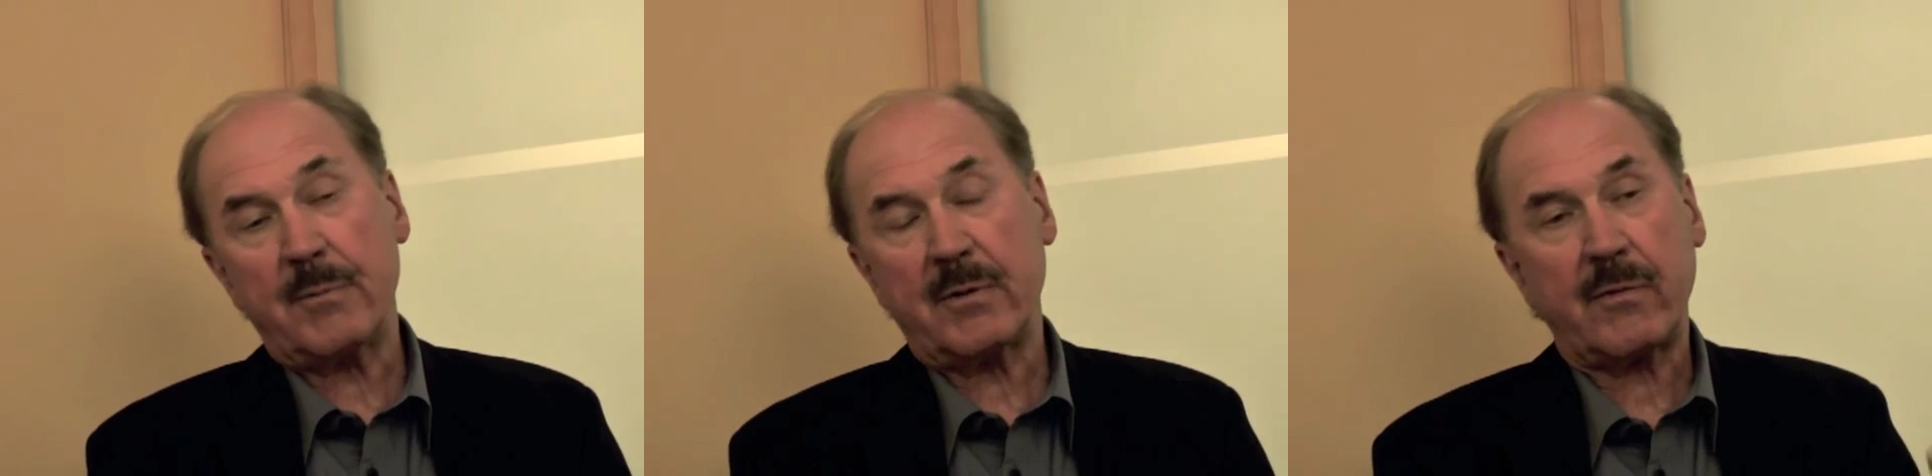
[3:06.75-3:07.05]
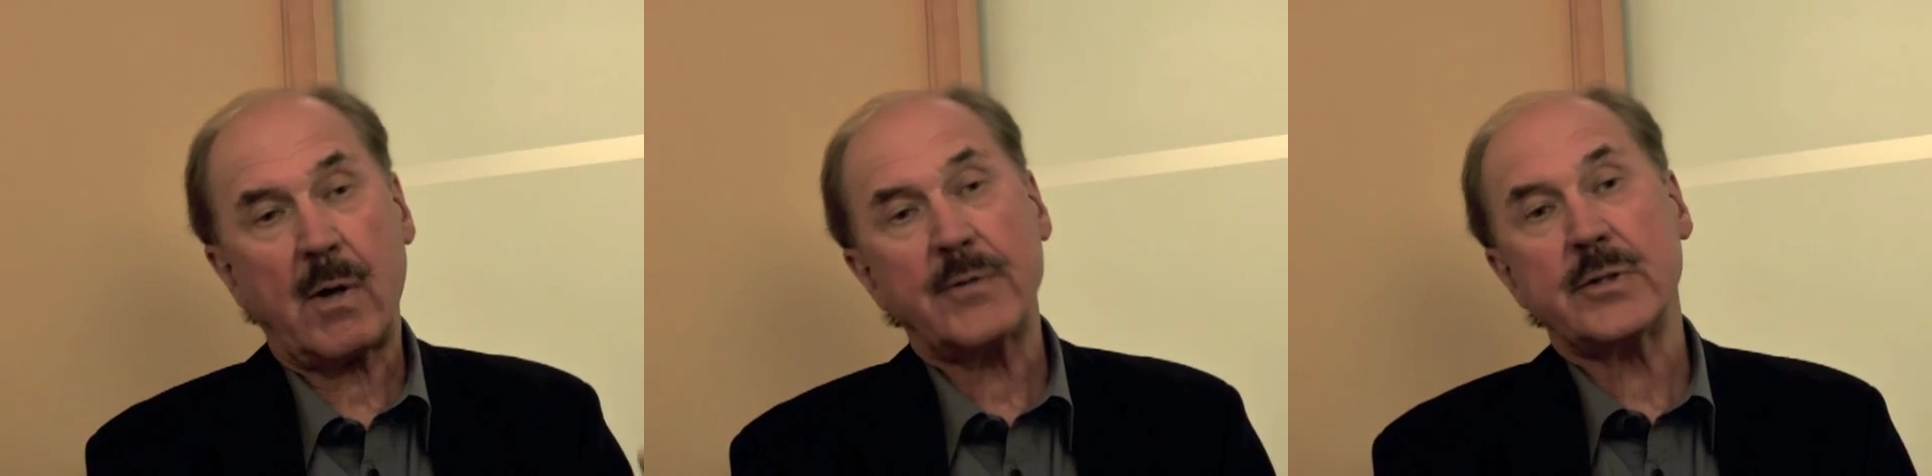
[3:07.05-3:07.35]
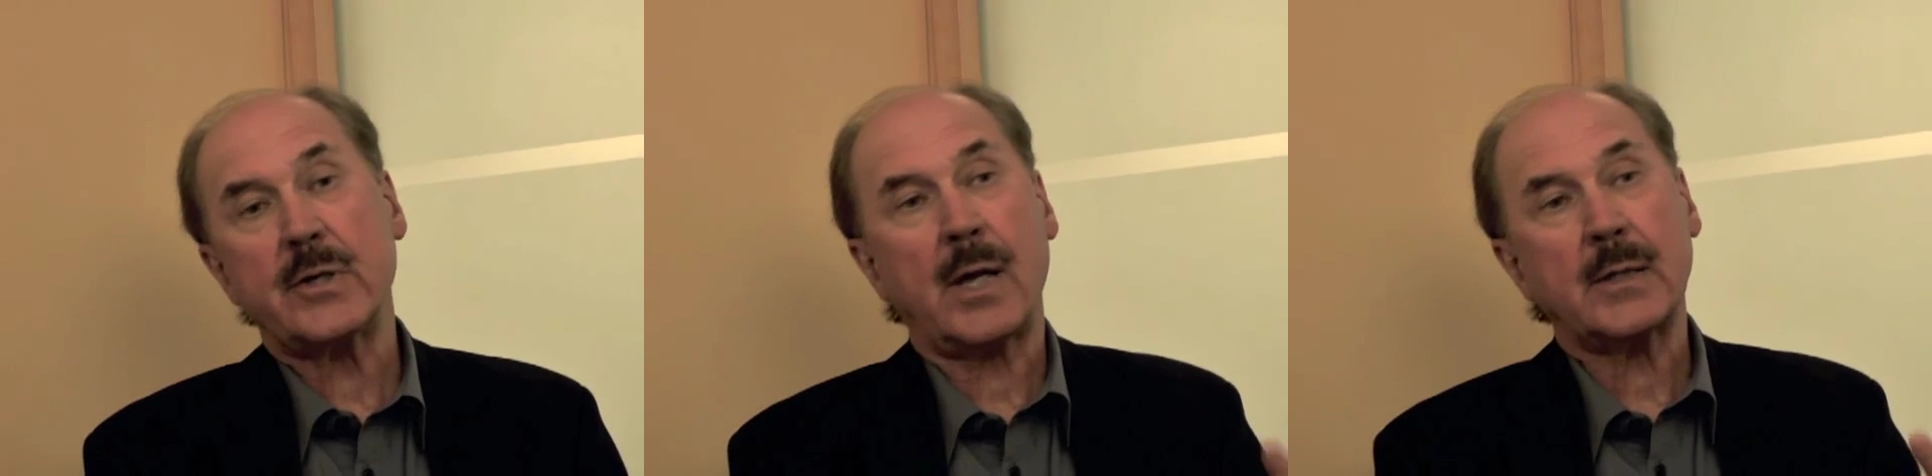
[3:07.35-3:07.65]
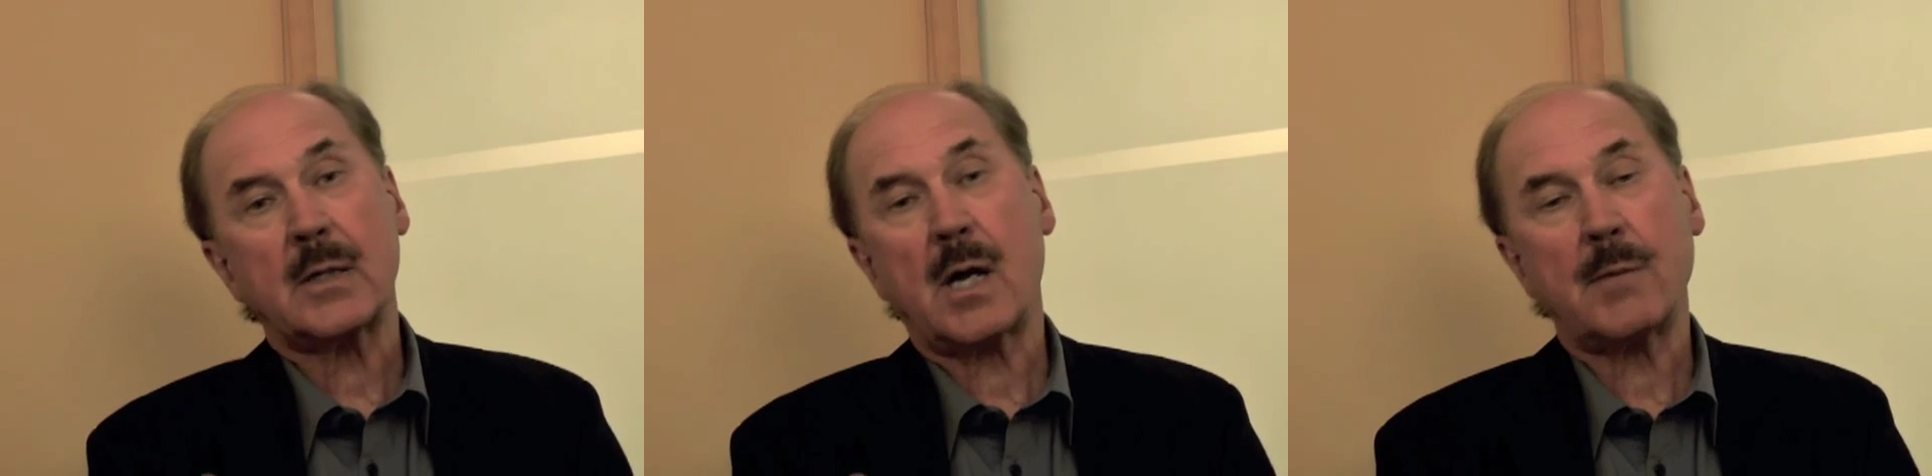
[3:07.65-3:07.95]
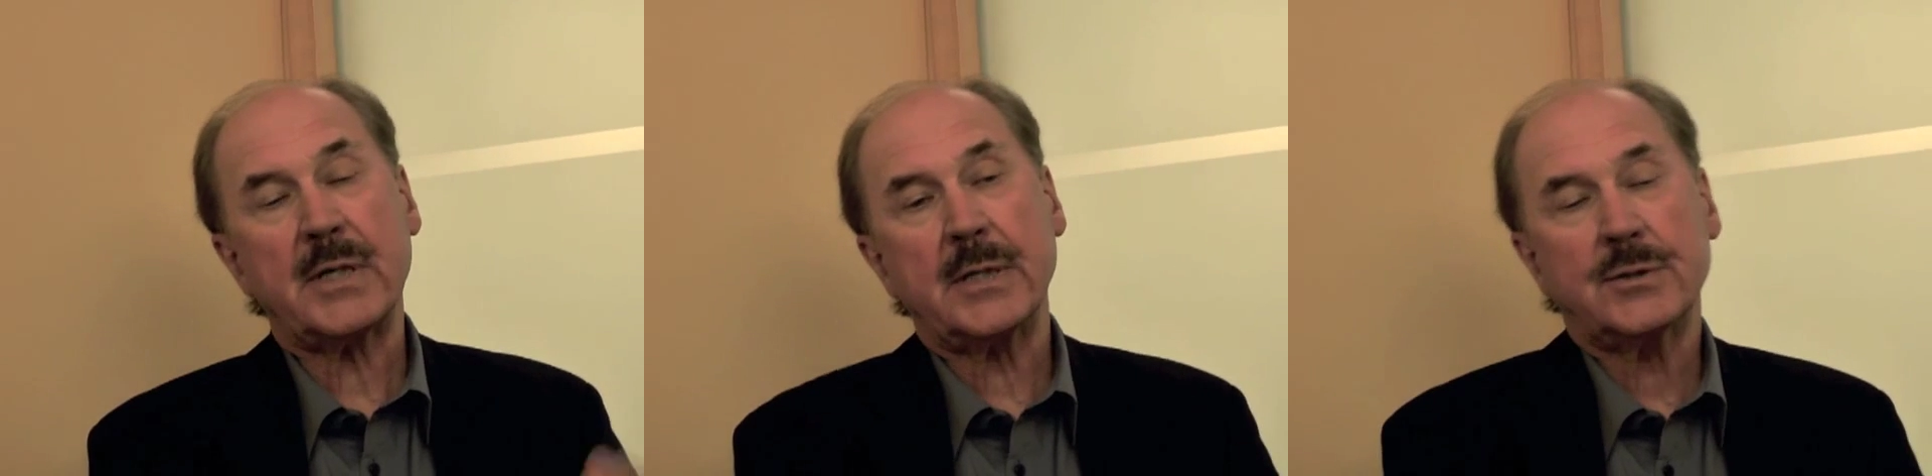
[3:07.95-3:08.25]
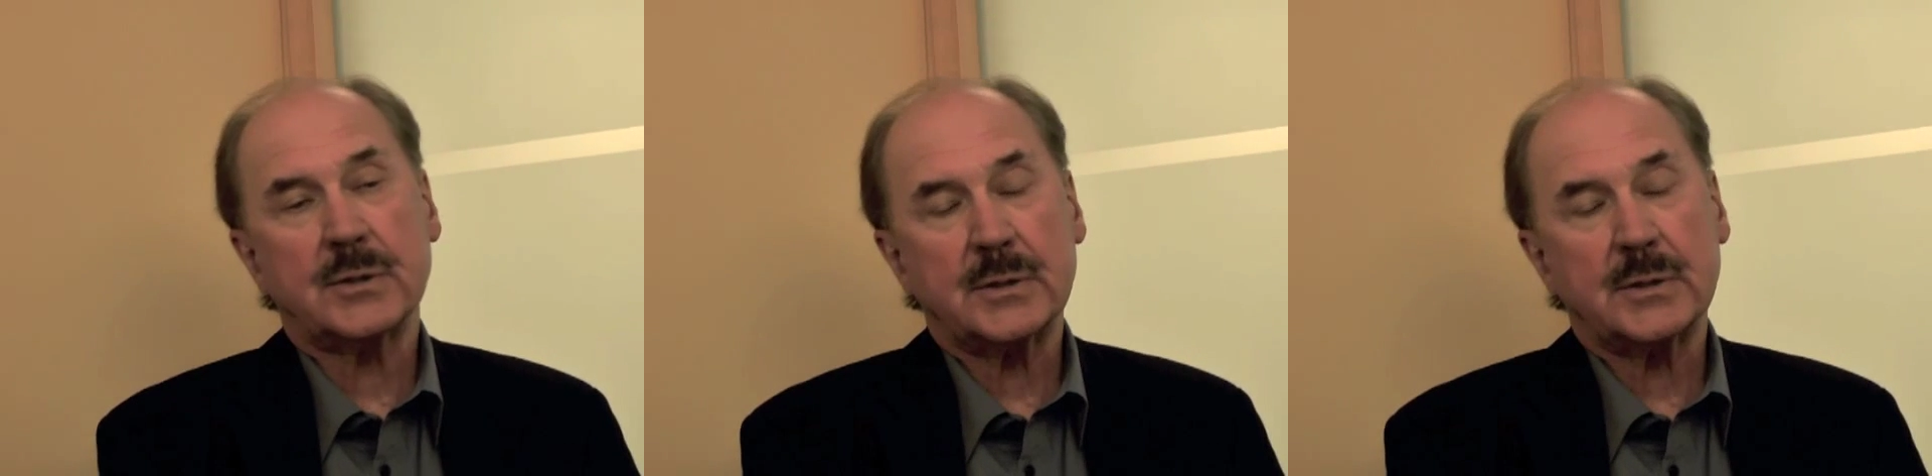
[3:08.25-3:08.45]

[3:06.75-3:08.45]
the father-daughter combination,